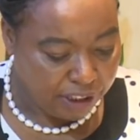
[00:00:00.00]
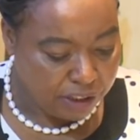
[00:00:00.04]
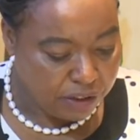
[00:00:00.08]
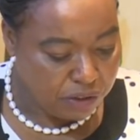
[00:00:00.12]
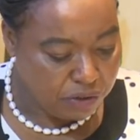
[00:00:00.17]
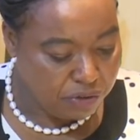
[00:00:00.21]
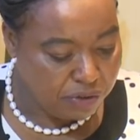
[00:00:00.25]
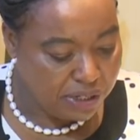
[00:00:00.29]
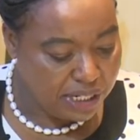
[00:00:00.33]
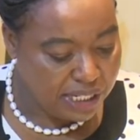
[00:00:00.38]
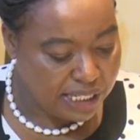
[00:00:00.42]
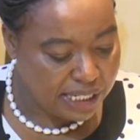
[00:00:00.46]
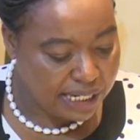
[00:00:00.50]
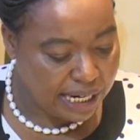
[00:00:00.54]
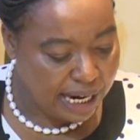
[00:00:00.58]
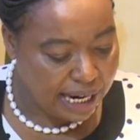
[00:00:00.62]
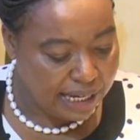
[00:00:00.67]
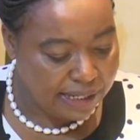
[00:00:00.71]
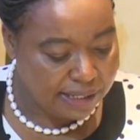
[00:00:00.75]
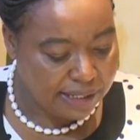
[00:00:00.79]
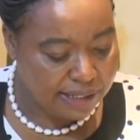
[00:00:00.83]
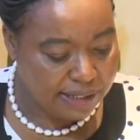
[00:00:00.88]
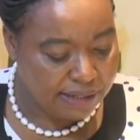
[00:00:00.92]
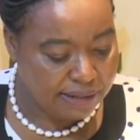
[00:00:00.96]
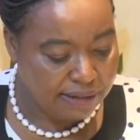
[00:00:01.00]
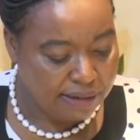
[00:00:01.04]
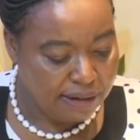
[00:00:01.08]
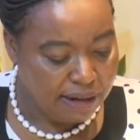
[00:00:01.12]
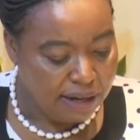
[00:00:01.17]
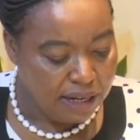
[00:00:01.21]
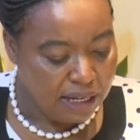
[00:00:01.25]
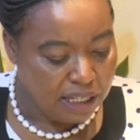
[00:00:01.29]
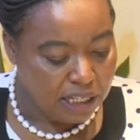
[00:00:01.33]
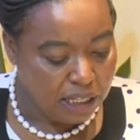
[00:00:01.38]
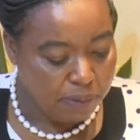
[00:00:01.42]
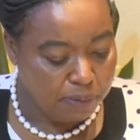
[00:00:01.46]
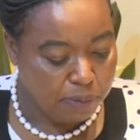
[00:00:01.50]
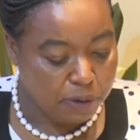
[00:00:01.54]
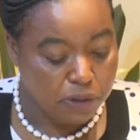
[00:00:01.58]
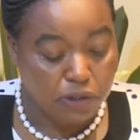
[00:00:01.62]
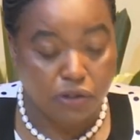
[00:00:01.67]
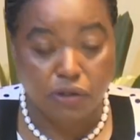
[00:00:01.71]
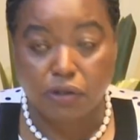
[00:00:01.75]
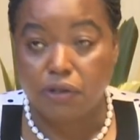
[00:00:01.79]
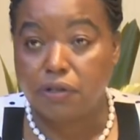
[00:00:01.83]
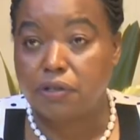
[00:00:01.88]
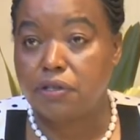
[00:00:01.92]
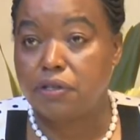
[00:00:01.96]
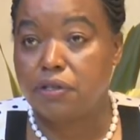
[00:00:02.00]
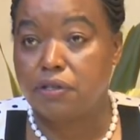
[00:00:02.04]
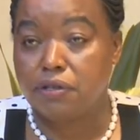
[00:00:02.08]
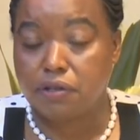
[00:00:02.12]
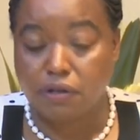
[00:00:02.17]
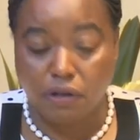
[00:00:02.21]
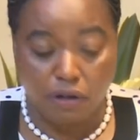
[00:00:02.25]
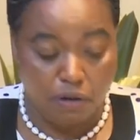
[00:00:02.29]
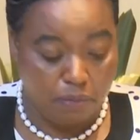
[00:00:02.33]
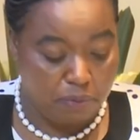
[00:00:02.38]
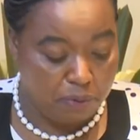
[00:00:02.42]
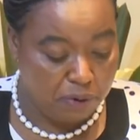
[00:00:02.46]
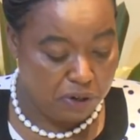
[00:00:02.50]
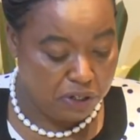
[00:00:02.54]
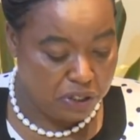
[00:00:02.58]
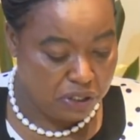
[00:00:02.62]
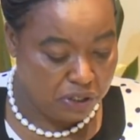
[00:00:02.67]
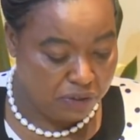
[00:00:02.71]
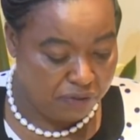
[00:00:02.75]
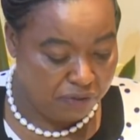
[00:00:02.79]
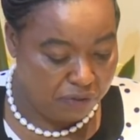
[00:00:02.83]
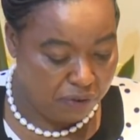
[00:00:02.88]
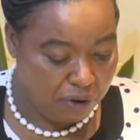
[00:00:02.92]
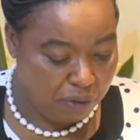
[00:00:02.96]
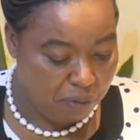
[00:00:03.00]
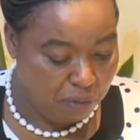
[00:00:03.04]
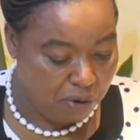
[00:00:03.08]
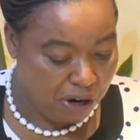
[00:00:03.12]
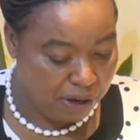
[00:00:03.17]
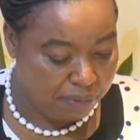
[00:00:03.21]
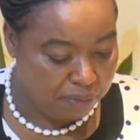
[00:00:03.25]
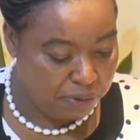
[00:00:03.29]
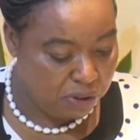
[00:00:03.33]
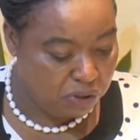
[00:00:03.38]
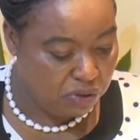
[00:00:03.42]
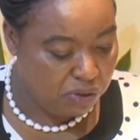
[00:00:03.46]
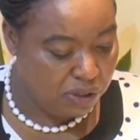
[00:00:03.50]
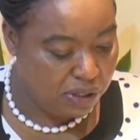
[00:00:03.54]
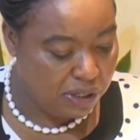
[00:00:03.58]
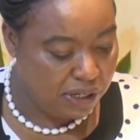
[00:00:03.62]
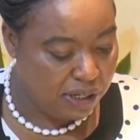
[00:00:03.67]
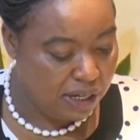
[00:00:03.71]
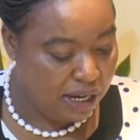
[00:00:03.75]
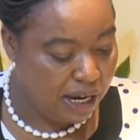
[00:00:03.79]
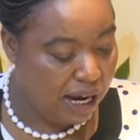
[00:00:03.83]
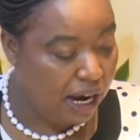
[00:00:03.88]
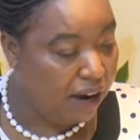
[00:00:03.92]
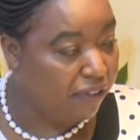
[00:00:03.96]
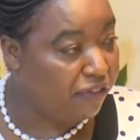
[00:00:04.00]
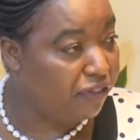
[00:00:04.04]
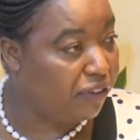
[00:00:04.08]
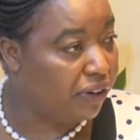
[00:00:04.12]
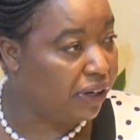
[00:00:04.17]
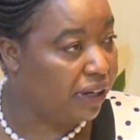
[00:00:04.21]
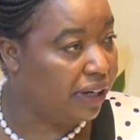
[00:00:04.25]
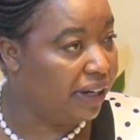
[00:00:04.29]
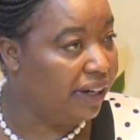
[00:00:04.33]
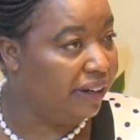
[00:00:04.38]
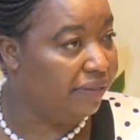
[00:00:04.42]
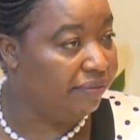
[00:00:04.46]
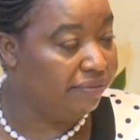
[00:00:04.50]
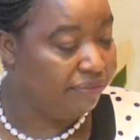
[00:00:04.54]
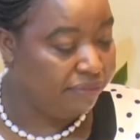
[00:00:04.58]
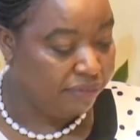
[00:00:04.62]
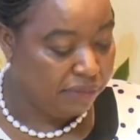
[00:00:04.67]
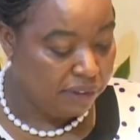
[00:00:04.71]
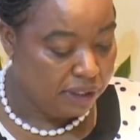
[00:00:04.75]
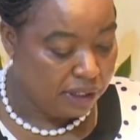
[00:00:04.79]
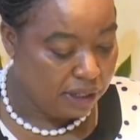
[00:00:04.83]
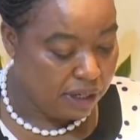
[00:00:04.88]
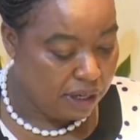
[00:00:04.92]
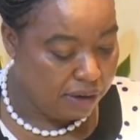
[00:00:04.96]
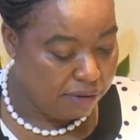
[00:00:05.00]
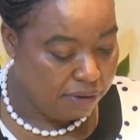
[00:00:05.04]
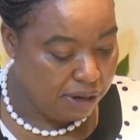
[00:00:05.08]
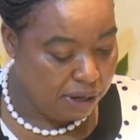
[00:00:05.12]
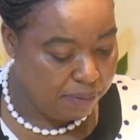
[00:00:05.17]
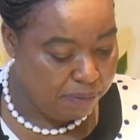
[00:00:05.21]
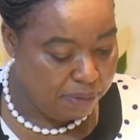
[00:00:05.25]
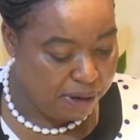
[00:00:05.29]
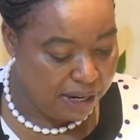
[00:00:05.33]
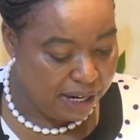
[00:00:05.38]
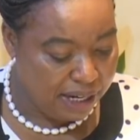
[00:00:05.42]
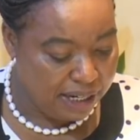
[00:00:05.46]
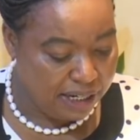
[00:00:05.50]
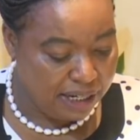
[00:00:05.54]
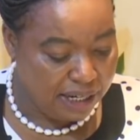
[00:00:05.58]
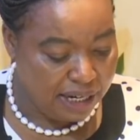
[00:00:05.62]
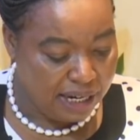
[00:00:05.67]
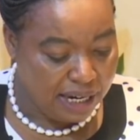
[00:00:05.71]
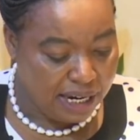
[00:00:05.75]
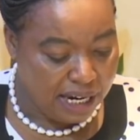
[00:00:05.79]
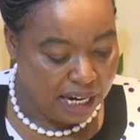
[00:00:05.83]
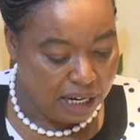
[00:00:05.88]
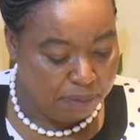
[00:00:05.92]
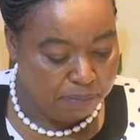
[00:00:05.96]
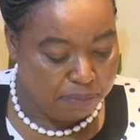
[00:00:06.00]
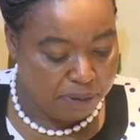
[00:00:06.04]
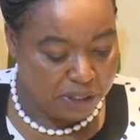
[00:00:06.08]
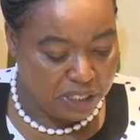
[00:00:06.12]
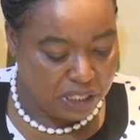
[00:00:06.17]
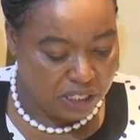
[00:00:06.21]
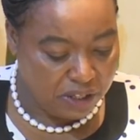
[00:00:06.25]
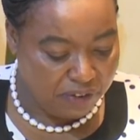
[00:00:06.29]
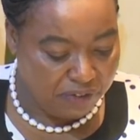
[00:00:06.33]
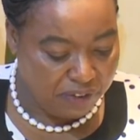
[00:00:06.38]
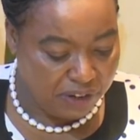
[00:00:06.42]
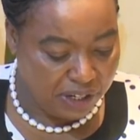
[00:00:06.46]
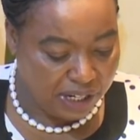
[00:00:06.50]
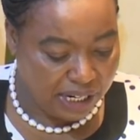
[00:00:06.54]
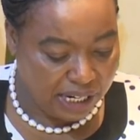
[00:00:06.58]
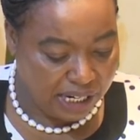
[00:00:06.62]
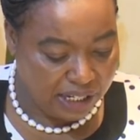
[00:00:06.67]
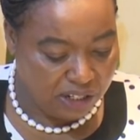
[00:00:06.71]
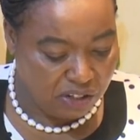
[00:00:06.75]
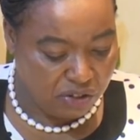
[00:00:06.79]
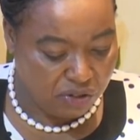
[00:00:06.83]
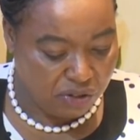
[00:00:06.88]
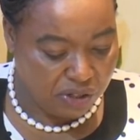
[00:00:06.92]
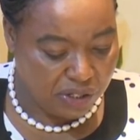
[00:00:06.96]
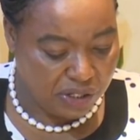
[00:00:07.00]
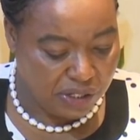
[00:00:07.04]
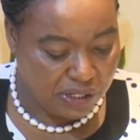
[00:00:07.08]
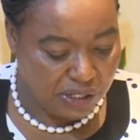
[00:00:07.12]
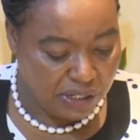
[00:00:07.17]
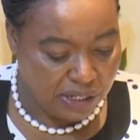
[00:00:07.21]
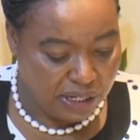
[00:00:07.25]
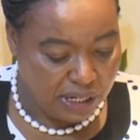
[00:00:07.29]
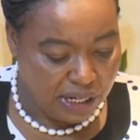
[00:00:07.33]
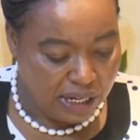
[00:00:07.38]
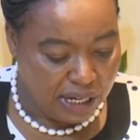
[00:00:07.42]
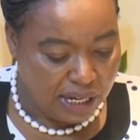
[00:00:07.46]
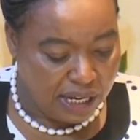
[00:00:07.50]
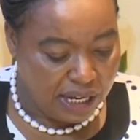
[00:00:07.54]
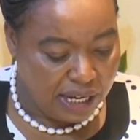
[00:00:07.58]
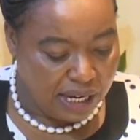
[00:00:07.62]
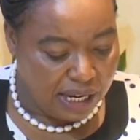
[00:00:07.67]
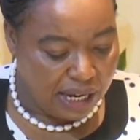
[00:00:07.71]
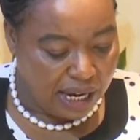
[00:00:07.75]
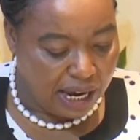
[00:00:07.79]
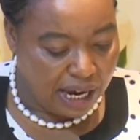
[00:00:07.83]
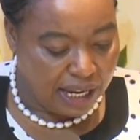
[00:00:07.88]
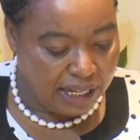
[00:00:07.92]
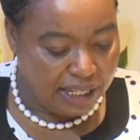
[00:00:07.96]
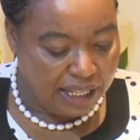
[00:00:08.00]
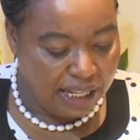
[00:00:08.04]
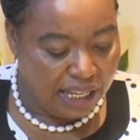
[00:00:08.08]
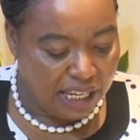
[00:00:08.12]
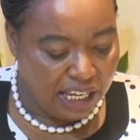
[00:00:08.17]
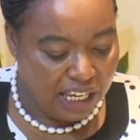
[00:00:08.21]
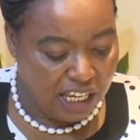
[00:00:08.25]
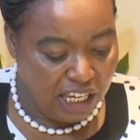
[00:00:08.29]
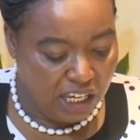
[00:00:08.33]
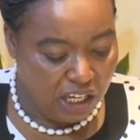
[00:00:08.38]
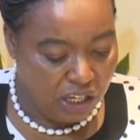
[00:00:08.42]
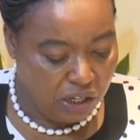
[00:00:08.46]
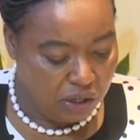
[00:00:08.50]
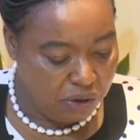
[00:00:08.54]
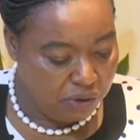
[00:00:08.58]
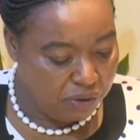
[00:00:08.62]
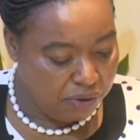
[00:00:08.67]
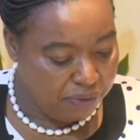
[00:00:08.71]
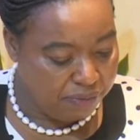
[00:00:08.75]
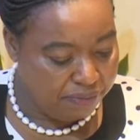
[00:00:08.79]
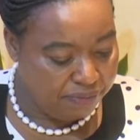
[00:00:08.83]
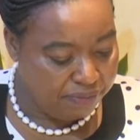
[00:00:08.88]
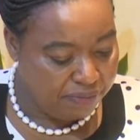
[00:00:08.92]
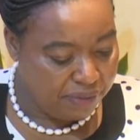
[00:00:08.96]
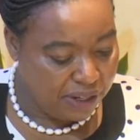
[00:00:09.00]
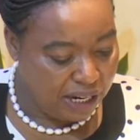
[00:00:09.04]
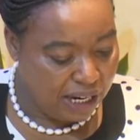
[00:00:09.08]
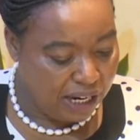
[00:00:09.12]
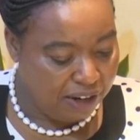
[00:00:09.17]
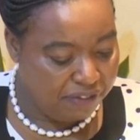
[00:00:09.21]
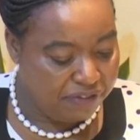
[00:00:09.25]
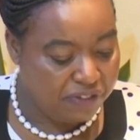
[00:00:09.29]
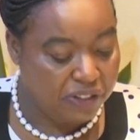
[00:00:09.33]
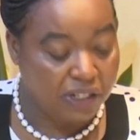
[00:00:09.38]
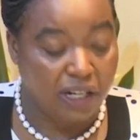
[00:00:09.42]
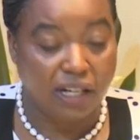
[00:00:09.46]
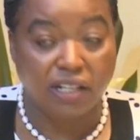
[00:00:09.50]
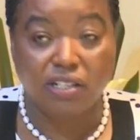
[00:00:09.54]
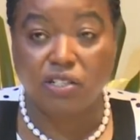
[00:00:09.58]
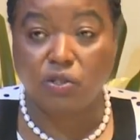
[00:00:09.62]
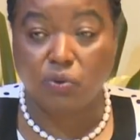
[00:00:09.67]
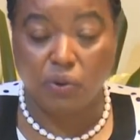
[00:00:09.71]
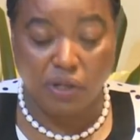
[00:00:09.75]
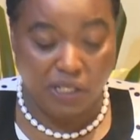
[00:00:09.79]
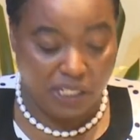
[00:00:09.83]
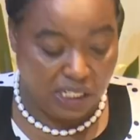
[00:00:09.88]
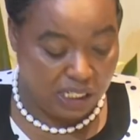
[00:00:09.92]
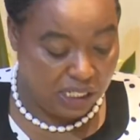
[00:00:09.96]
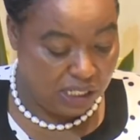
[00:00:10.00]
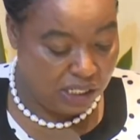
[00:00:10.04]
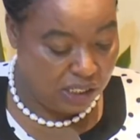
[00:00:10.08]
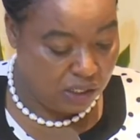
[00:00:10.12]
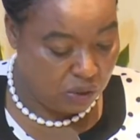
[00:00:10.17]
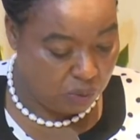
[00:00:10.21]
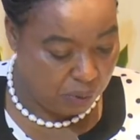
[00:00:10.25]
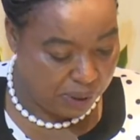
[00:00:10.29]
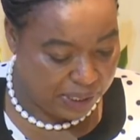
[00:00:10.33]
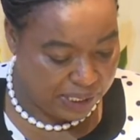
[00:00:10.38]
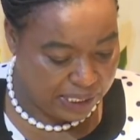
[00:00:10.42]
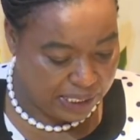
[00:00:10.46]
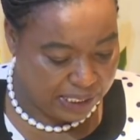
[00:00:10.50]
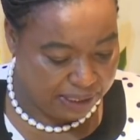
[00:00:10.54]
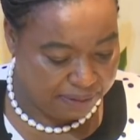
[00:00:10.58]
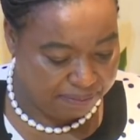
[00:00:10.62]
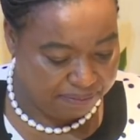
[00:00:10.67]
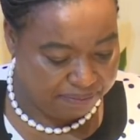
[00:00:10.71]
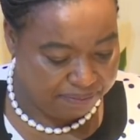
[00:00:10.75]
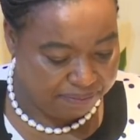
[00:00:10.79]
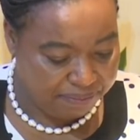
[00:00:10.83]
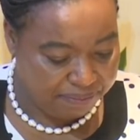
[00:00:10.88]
to discuss the post-Cotonou cooperation framework between Africa, Caribbean, and Pacific countries and the EU after 2020.